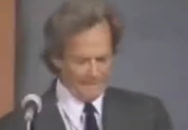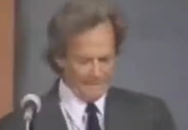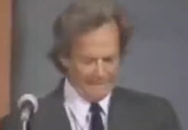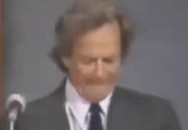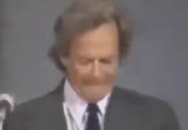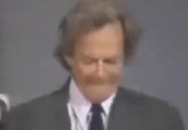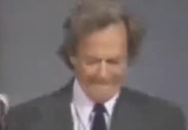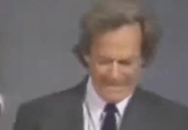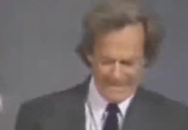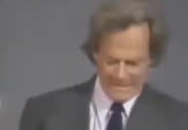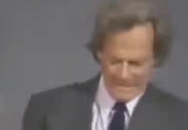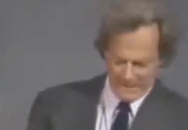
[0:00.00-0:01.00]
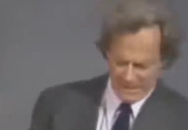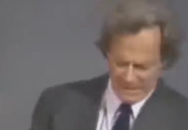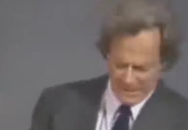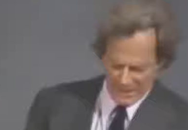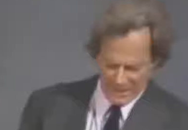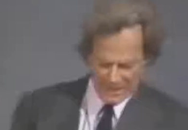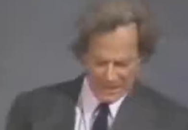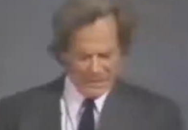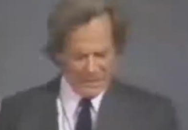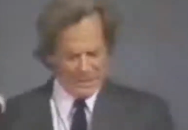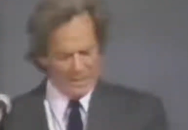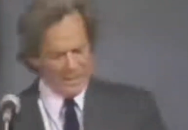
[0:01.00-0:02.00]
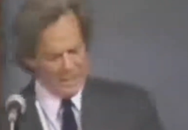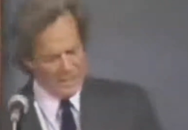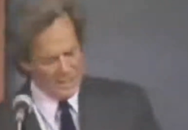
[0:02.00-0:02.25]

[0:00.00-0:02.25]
Nothing is said.